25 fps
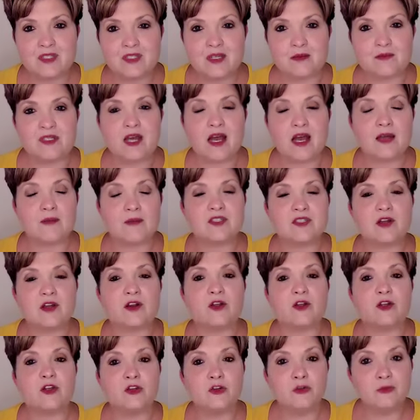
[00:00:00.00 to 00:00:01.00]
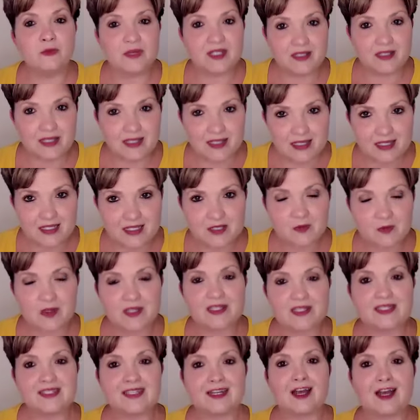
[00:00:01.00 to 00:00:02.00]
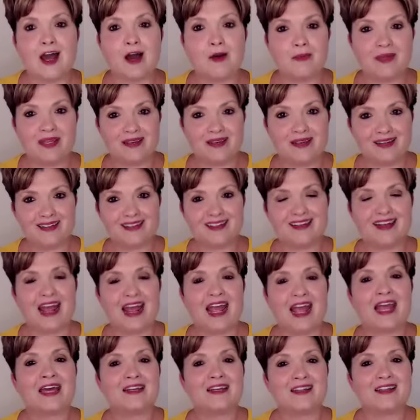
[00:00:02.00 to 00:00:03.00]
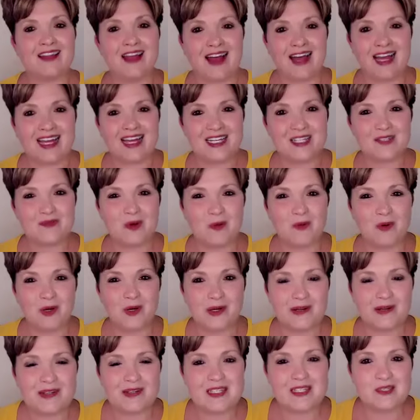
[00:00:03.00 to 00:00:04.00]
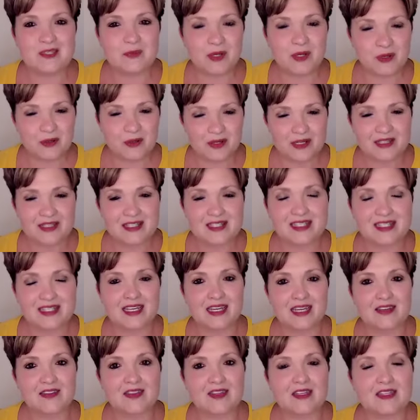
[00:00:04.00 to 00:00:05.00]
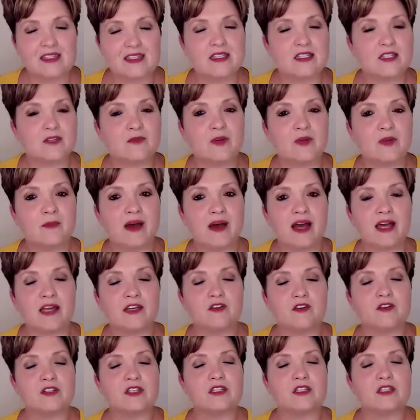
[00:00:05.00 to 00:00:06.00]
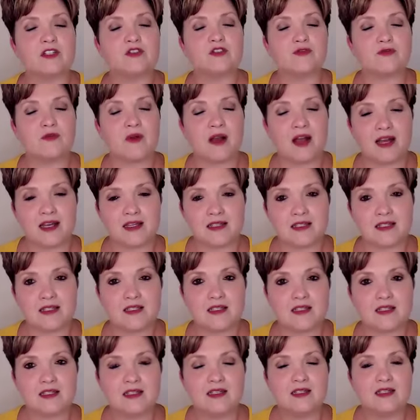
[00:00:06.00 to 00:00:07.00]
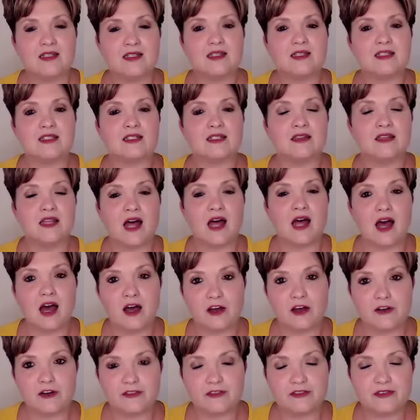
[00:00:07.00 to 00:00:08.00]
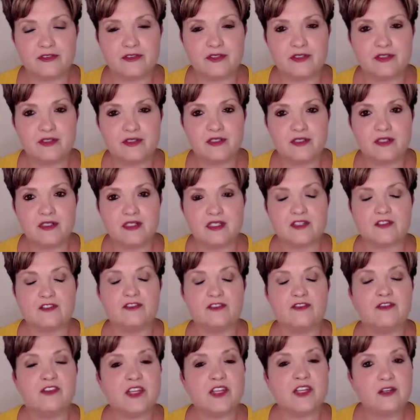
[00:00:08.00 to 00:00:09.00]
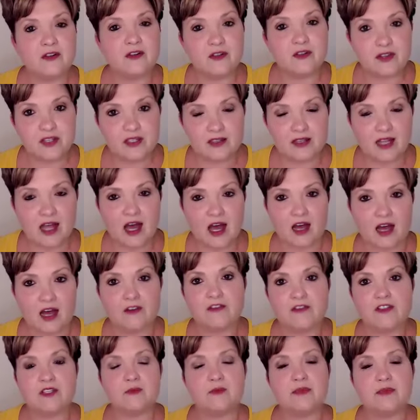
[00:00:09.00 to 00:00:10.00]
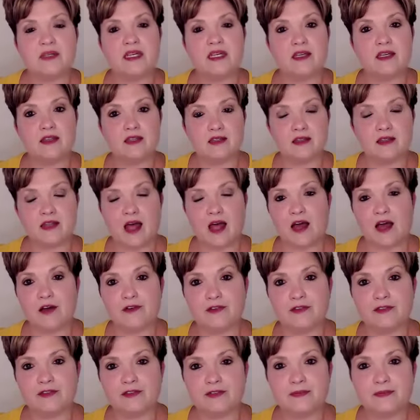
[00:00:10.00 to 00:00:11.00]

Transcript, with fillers: Sometimes our humanness wants to come in and analyze what we're experiencing. And this is a reminder to trust, to love, to feel the love, to be the love.